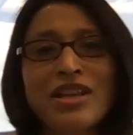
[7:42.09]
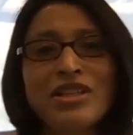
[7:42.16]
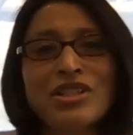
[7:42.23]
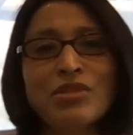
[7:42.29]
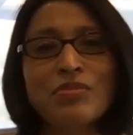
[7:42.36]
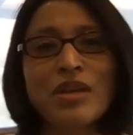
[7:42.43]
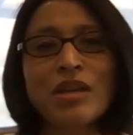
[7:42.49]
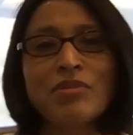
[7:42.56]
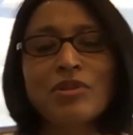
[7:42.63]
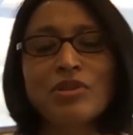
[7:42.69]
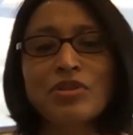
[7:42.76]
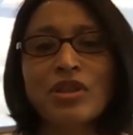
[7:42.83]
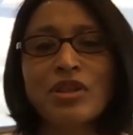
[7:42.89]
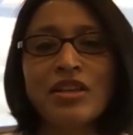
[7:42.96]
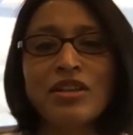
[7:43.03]
to be able to
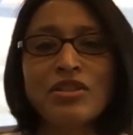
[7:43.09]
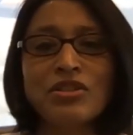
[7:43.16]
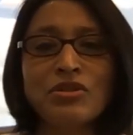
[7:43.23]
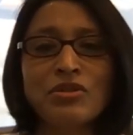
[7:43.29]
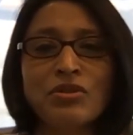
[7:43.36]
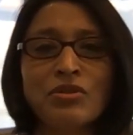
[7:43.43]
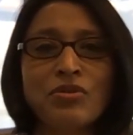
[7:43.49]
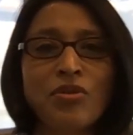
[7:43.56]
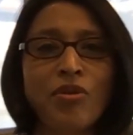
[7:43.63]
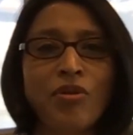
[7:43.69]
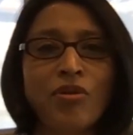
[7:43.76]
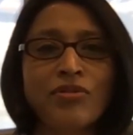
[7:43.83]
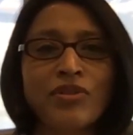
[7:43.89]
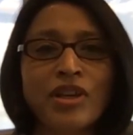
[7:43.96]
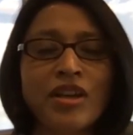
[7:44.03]
get into all
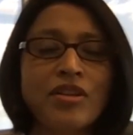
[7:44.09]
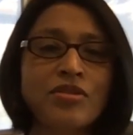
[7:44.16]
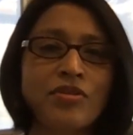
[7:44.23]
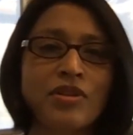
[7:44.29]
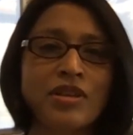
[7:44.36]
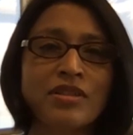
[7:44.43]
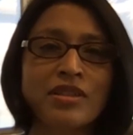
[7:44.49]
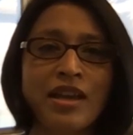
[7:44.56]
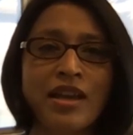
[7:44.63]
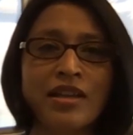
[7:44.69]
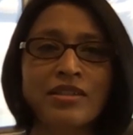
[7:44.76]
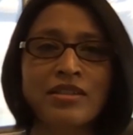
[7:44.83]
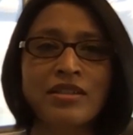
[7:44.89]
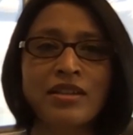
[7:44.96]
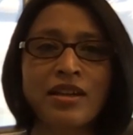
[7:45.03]
of the countries
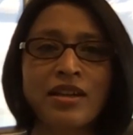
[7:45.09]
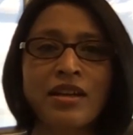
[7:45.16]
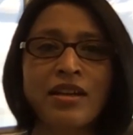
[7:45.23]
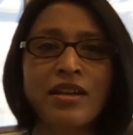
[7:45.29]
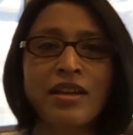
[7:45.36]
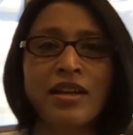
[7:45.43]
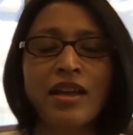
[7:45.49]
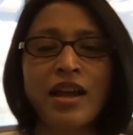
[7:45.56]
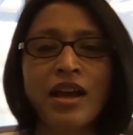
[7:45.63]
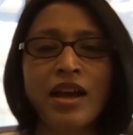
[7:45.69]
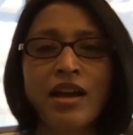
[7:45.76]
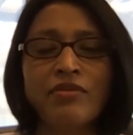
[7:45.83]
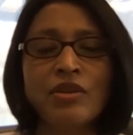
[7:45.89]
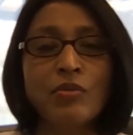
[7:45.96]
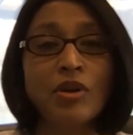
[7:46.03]
that uh, uh,
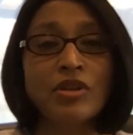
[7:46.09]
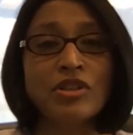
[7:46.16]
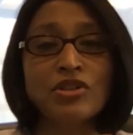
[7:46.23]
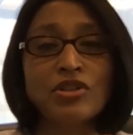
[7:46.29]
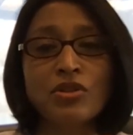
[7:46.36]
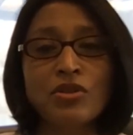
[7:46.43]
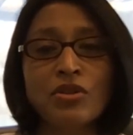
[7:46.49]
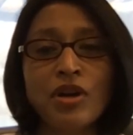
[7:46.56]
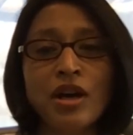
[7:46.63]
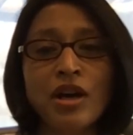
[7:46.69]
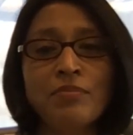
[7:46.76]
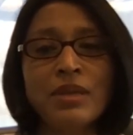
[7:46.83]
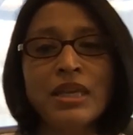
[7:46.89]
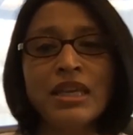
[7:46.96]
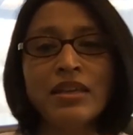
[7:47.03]
we wanted to
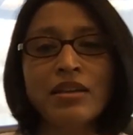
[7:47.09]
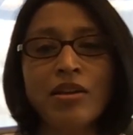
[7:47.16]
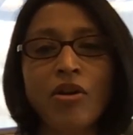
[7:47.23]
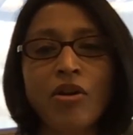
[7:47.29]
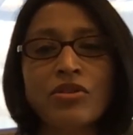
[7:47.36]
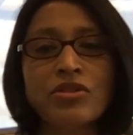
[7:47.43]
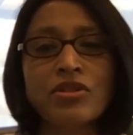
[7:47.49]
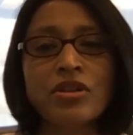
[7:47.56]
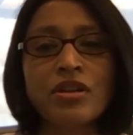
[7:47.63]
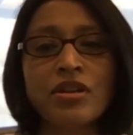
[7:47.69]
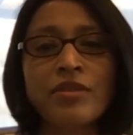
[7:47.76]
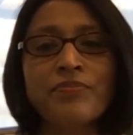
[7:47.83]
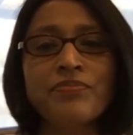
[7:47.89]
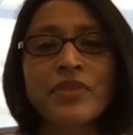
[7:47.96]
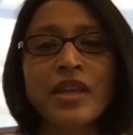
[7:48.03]
be in long
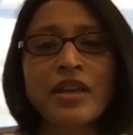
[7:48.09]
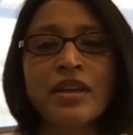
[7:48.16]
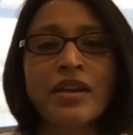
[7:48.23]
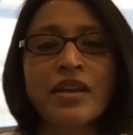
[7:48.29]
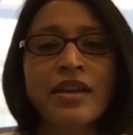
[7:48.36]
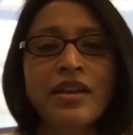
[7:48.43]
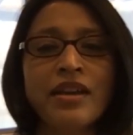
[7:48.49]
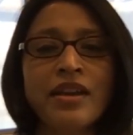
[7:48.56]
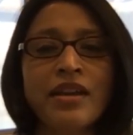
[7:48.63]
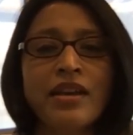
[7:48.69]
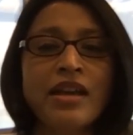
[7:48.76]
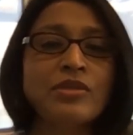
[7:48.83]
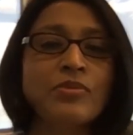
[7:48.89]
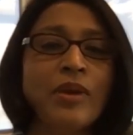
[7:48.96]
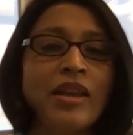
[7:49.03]
term,
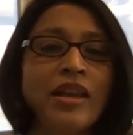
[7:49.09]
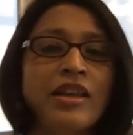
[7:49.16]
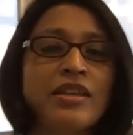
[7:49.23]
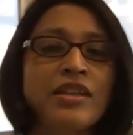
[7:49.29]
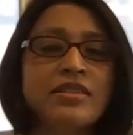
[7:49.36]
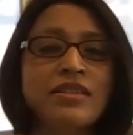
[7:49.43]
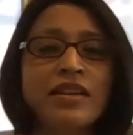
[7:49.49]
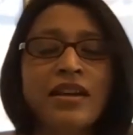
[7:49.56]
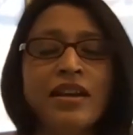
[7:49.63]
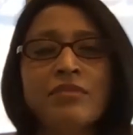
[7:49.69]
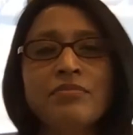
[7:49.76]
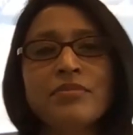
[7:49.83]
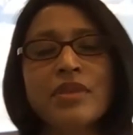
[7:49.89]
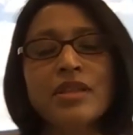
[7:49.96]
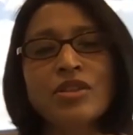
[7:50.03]
as well as
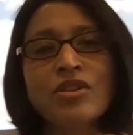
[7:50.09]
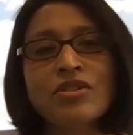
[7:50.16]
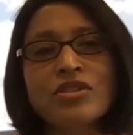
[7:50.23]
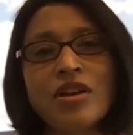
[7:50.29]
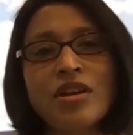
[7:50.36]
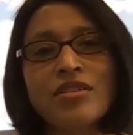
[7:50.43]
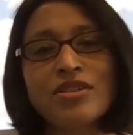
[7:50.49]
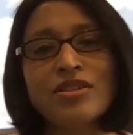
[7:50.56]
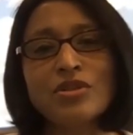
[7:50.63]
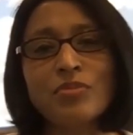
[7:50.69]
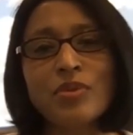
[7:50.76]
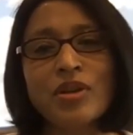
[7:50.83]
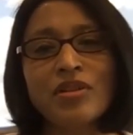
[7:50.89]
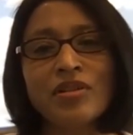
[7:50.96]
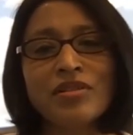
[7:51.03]
um, you know starting to
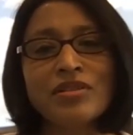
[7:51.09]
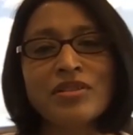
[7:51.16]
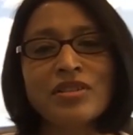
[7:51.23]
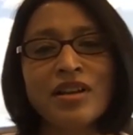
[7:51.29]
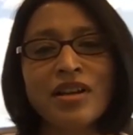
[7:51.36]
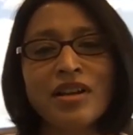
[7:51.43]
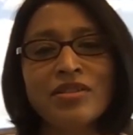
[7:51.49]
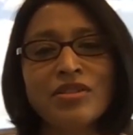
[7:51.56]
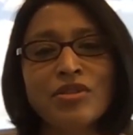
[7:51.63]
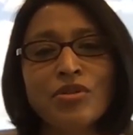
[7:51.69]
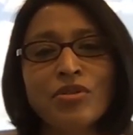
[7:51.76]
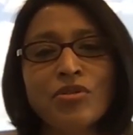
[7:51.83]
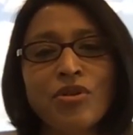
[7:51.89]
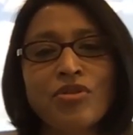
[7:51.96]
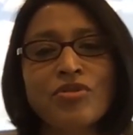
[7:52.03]
build new
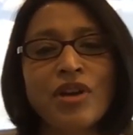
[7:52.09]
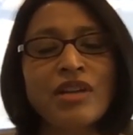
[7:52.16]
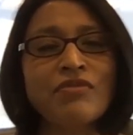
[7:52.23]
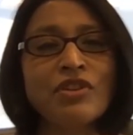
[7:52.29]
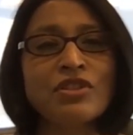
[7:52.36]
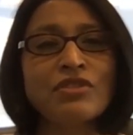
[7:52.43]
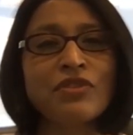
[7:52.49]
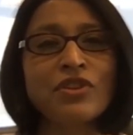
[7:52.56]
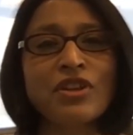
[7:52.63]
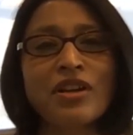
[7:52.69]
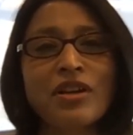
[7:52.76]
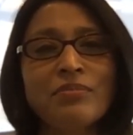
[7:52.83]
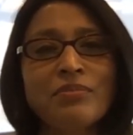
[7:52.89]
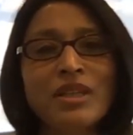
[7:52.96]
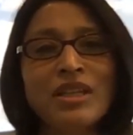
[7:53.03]
growth drivers for the
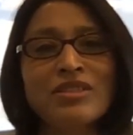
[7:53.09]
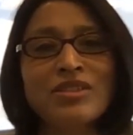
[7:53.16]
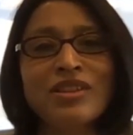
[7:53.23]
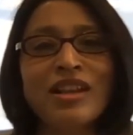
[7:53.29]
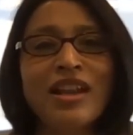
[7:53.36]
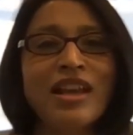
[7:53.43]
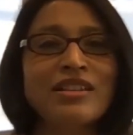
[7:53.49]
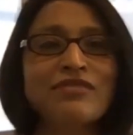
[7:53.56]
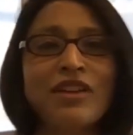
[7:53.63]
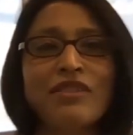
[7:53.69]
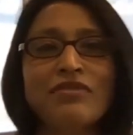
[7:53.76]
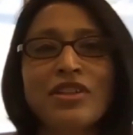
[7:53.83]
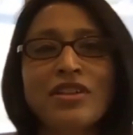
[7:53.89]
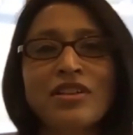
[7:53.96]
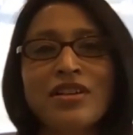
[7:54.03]
company. So the last five
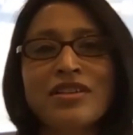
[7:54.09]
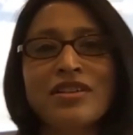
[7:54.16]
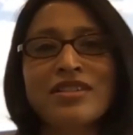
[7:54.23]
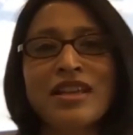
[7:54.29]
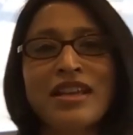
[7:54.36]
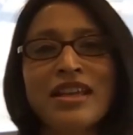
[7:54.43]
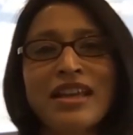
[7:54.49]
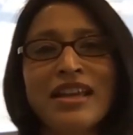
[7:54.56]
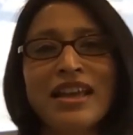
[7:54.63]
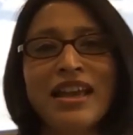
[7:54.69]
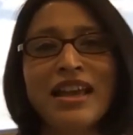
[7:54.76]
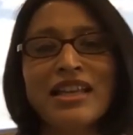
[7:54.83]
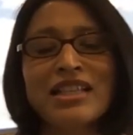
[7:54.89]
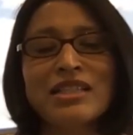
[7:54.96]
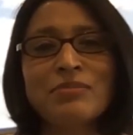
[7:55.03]
years
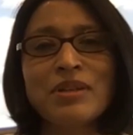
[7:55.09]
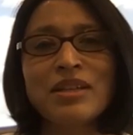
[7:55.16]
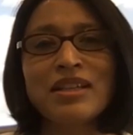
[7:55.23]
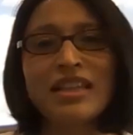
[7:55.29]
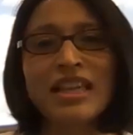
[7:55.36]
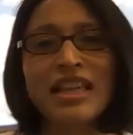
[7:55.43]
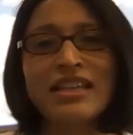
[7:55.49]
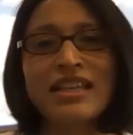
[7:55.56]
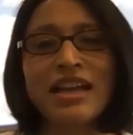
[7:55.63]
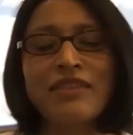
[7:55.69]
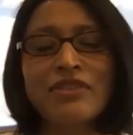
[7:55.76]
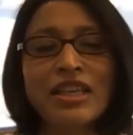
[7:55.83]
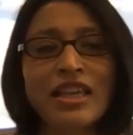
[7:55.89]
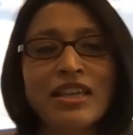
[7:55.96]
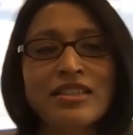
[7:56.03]
has been again
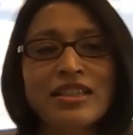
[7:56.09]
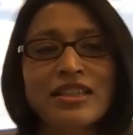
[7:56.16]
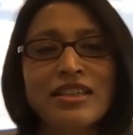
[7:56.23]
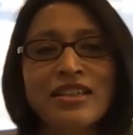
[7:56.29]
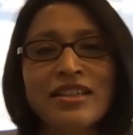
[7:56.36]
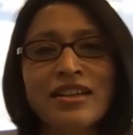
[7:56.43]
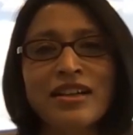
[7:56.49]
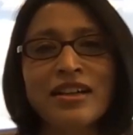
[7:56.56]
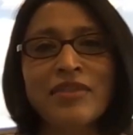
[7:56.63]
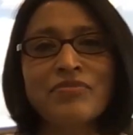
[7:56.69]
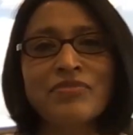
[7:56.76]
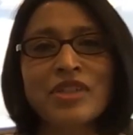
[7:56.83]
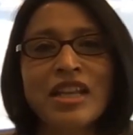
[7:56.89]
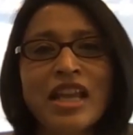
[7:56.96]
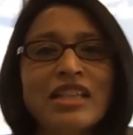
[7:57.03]
navigating uh,
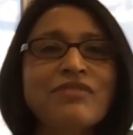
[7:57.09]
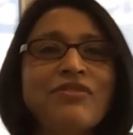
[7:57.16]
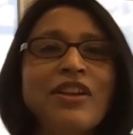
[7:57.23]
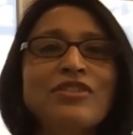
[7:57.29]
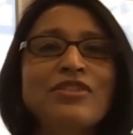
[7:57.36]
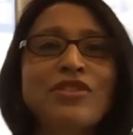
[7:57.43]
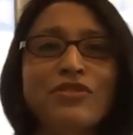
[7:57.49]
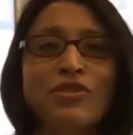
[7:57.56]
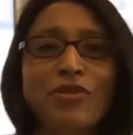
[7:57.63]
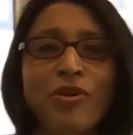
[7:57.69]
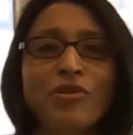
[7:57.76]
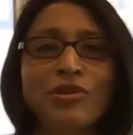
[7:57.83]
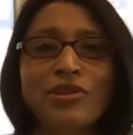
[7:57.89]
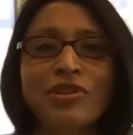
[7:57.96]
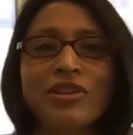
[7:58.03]
the next phase of
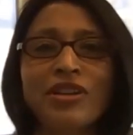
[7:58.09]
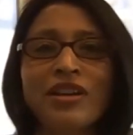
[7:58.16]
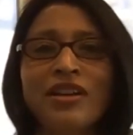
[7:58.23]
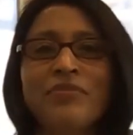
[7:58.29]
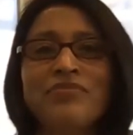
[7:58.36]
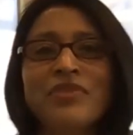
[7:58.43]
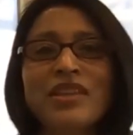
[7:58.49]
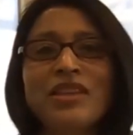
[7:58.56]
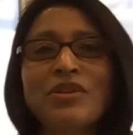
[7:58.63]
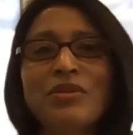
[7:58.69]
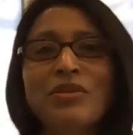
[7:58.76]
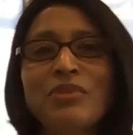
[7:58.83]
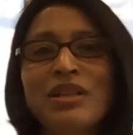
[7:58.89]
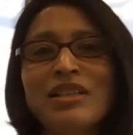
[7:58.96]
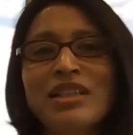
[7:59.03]
growth, uh, you know,
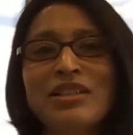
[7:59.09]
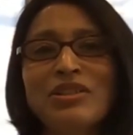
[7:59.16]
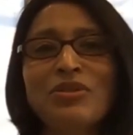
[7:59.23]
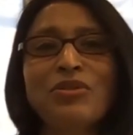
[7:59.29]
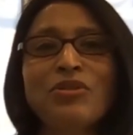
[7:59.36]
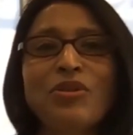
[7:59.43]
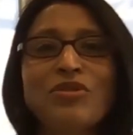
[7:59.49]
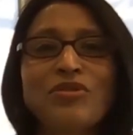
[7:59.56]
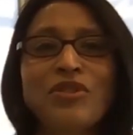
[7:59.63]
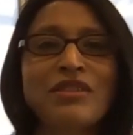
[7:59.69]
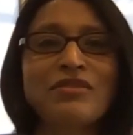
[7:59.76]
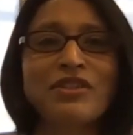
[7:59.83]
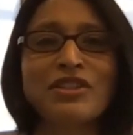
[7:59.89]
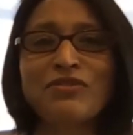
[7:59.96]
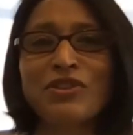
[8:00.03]
building new growth
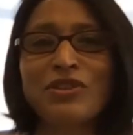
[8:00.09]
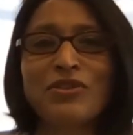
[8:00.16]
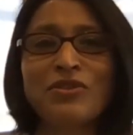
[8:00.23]
drivers for the